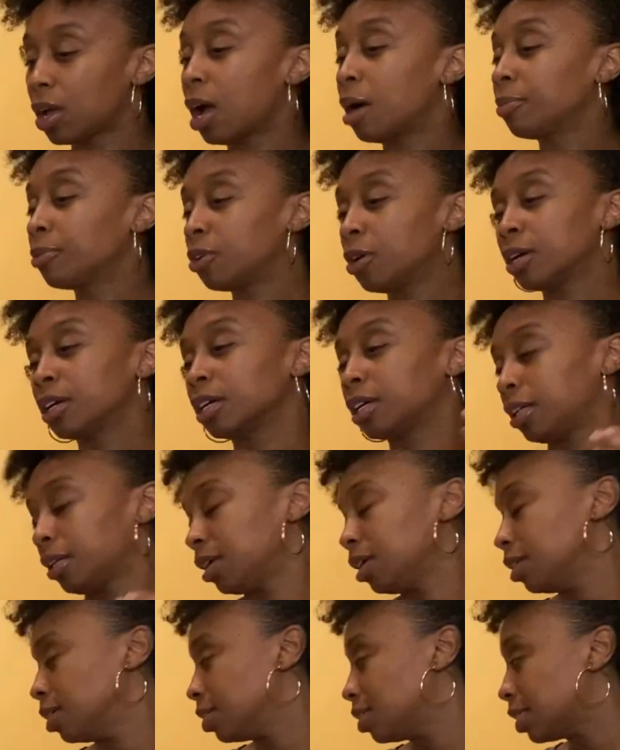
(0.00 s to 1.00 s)
I'm going to
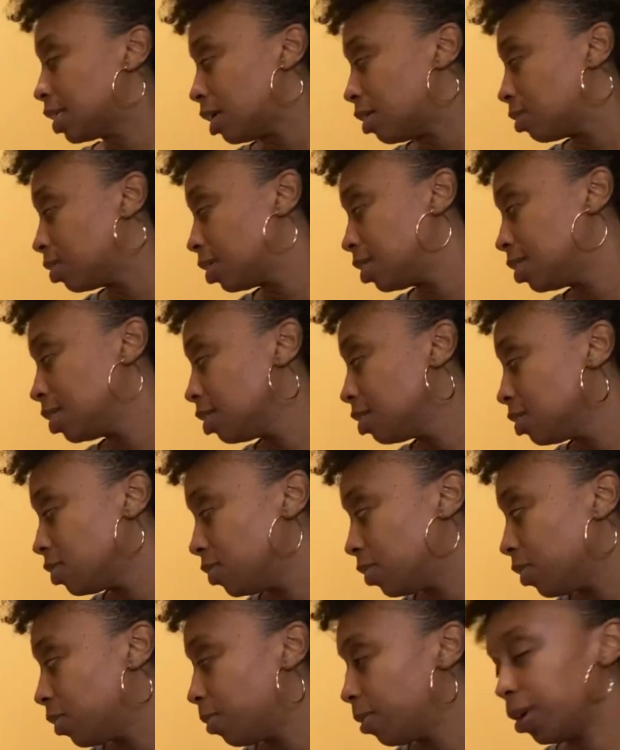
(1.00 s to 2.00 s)
clean this out because there is
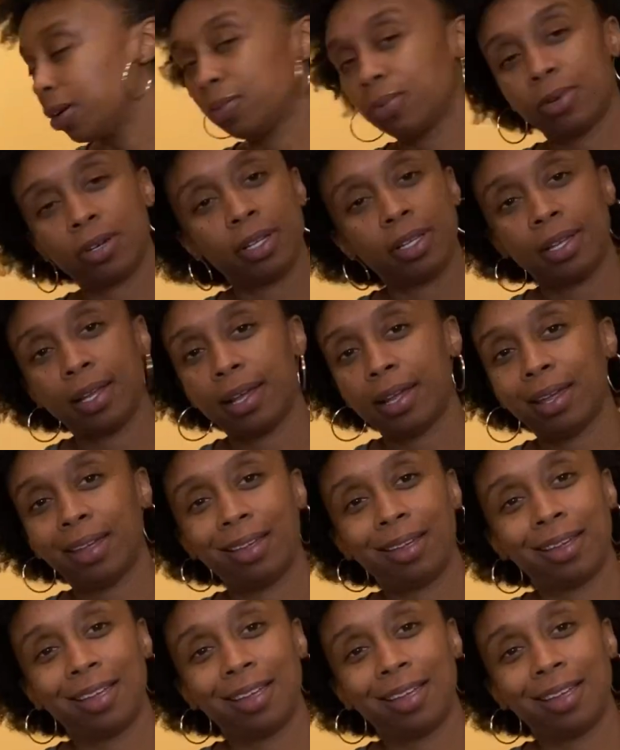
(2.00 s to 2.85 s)
no way we're like